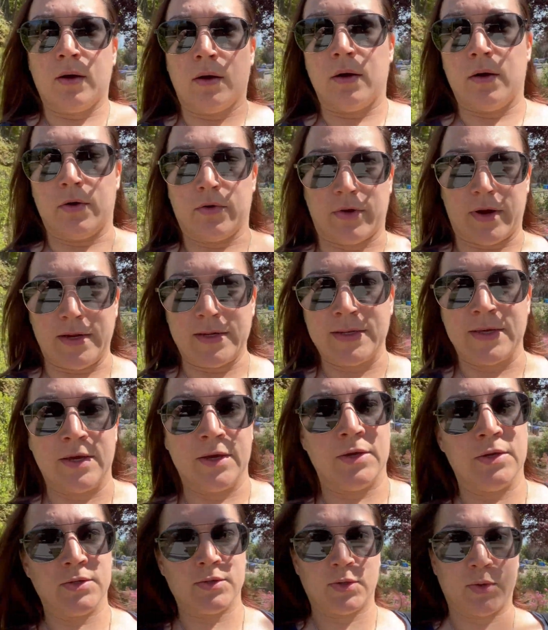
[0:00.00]
All right,
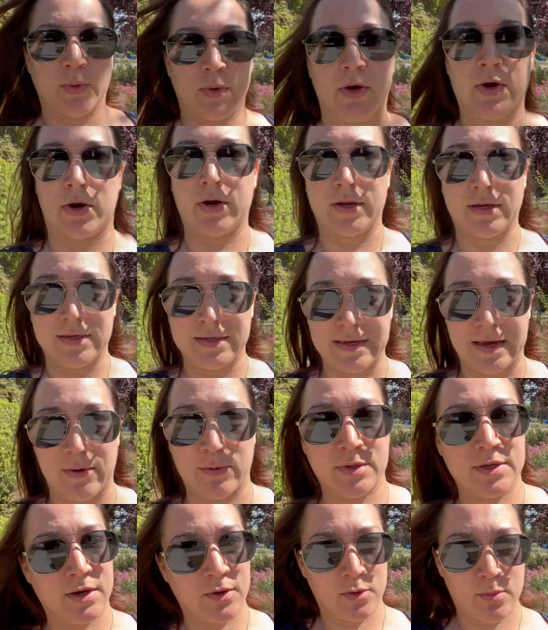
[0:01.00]
so we are in
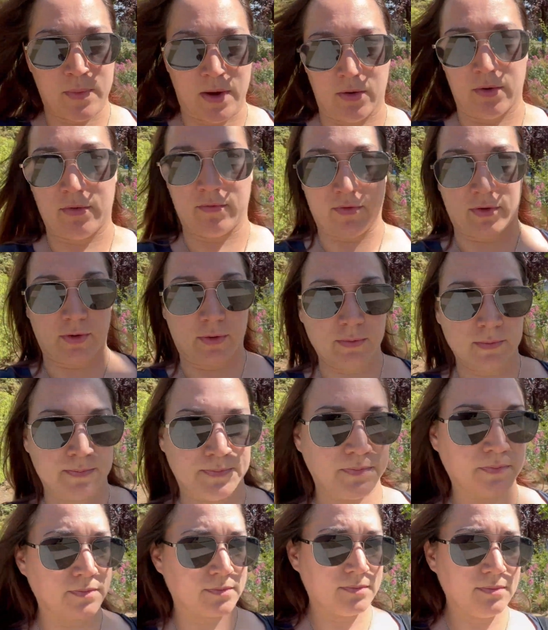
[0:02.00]
downtown Mountain View,
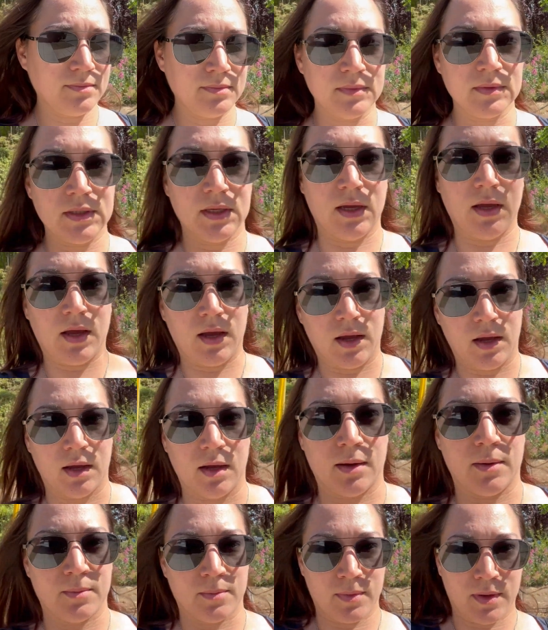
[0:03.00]

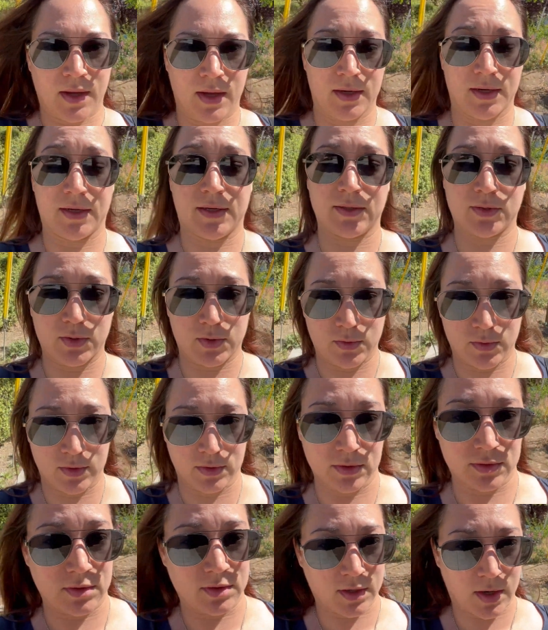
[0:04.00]
heading to the
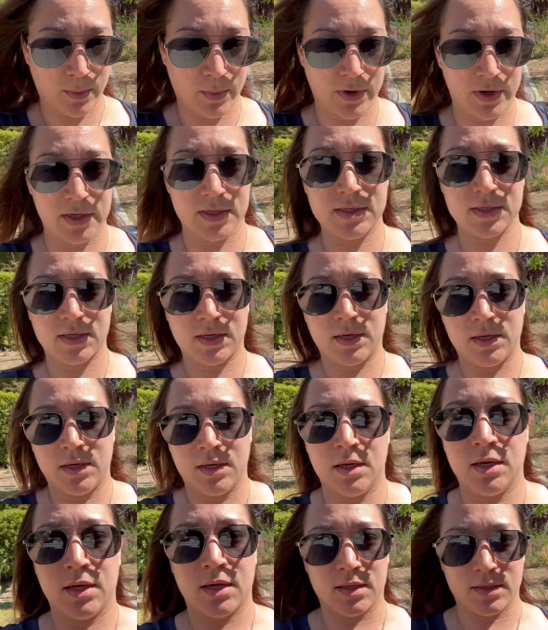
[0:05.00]
little libraries
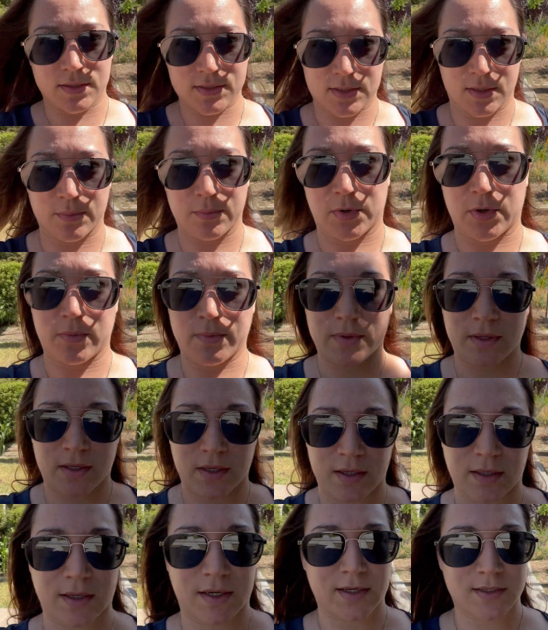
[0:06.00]
in the suburb that
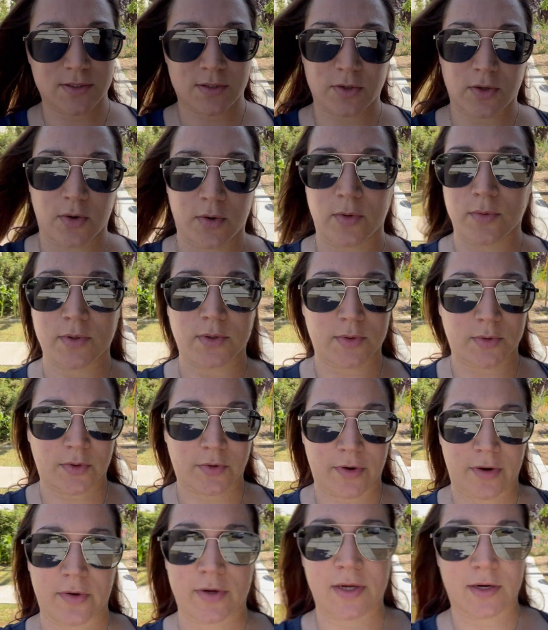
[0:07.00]
I like to go to
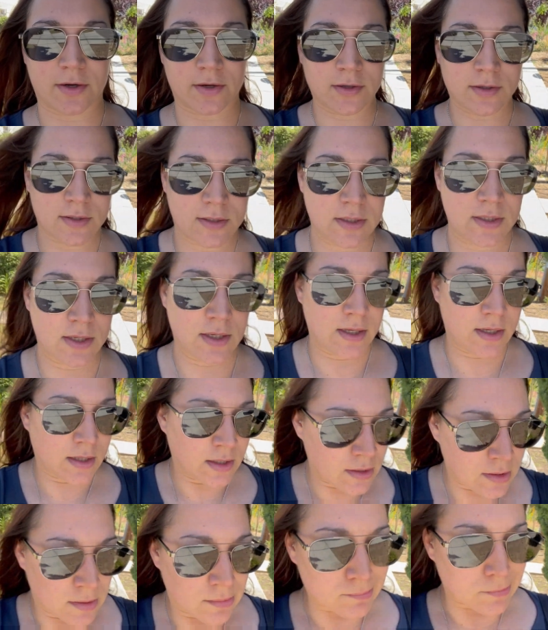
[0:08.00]
around here.
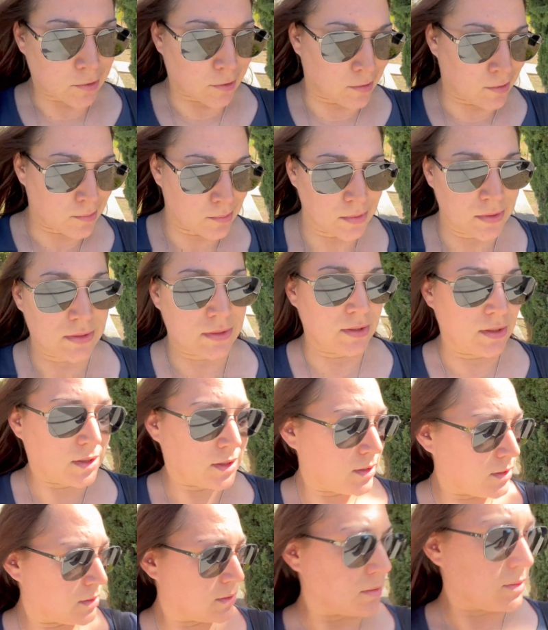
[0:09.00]
I'm trying to be
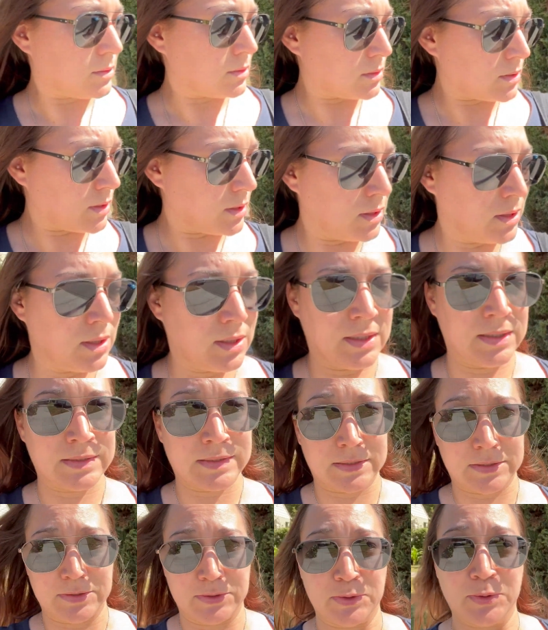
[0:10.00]
sneaky because
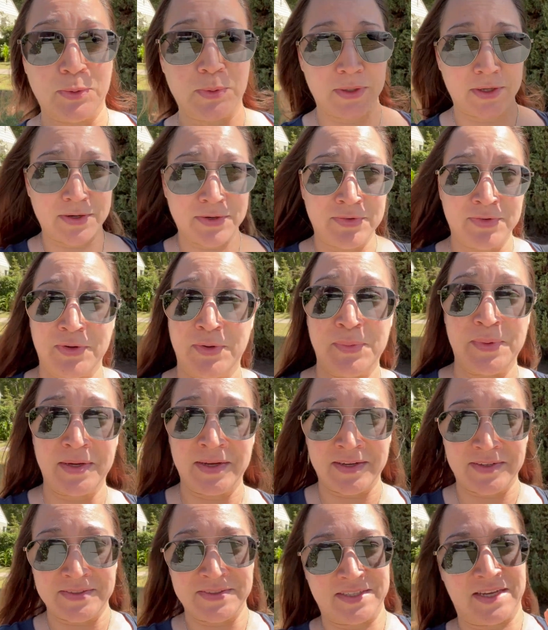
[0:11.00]
it's a little weird
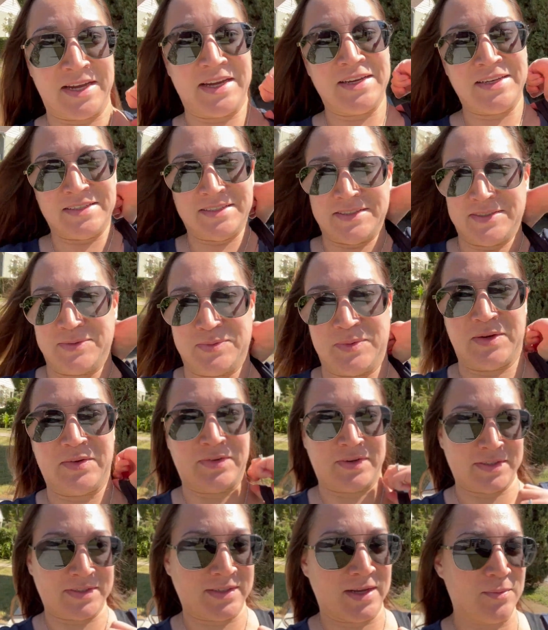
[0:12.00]
filming outside. This is my
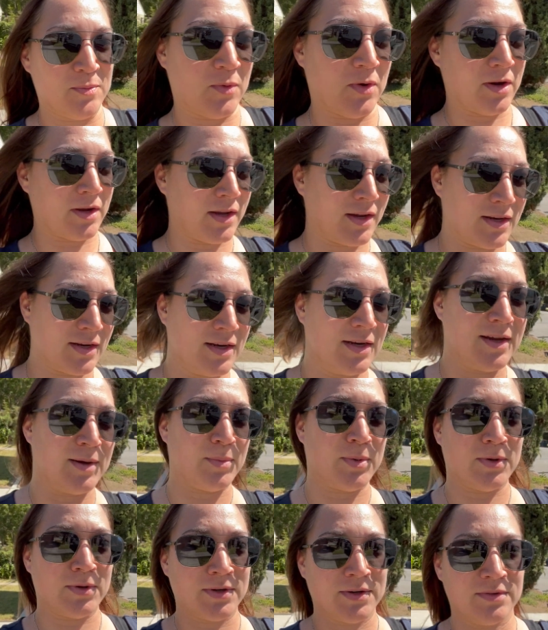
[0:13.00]
first time walking in a
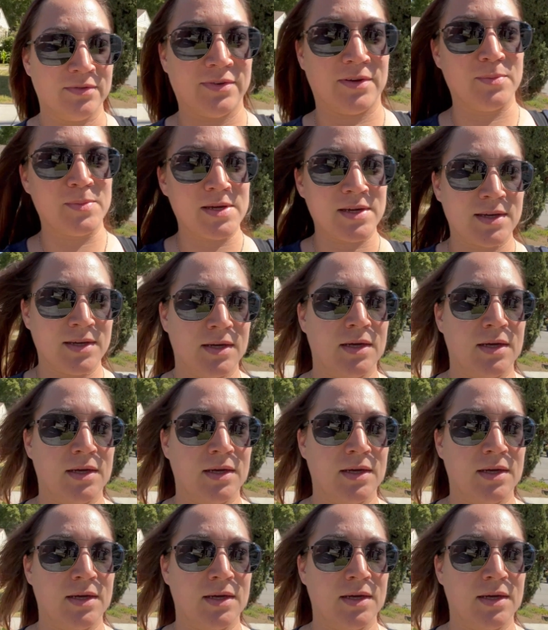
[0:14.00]
neighborhood and filming.